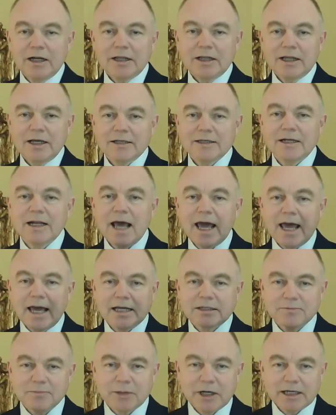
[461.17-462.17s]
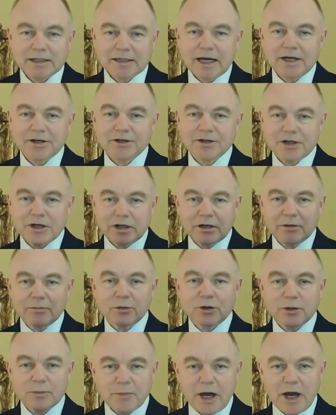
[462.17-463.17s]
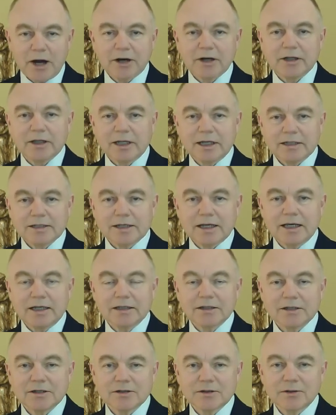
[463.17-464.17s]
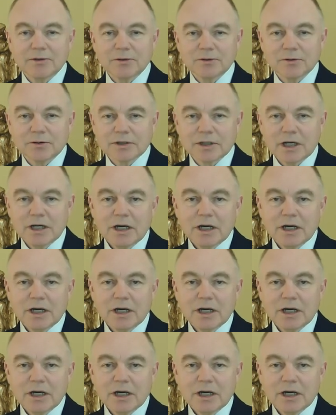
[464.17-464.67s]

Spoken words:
there's an expectation and a preparedness in schools.